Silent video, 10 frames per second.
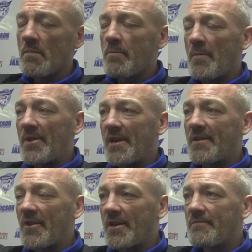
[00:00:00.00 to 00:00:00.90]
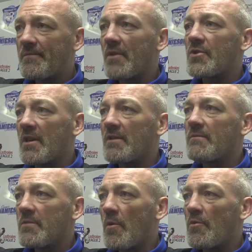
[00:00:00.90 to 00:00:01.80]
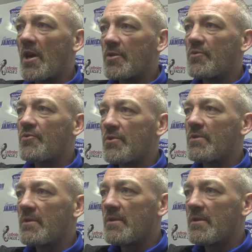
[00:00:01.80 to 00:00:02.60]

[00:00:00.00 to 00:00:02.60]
Put my neck in the line, I'll say it. We will catch Montrose.